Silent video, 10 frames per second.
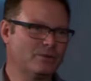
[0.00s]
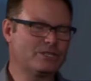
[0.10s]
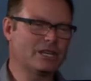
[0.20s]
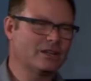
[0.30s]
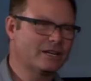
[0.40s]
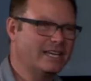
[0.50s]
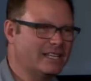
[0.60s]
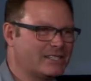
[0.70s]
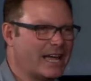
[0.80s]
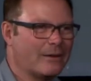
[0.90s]
We tell our
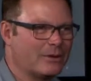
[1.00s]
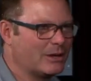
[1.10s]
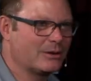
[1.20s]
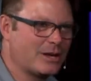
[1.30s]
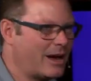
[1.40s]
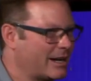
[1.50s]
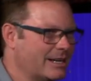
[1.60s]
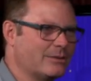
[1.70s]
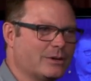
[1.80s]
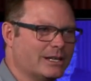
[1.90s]
kids that when they're
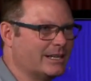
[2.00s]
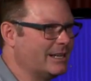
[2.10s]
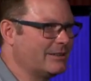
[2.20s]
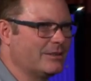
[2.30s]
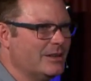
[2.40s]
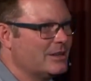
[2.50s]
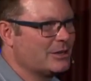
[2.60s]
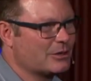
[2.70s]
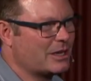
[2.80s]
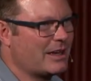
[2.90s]
talking and reeling and
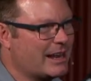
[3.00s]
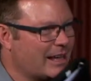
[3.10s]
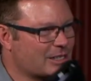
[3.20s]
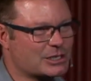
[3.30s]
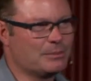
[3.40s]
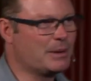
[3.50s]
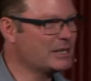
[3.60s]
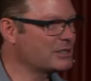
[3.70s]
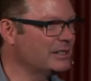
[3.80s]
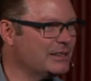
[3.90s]
you know they got hustle and
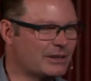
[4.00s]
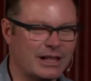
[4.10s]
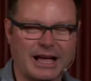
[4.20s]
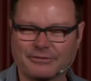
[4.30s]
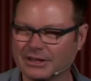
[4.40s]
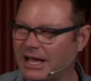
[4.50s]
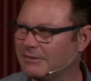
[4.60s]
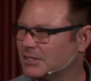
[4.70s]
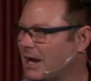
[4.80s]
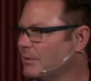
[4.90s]
bustle in their life and
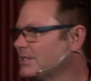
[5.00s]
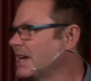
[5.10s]
lifestyle, we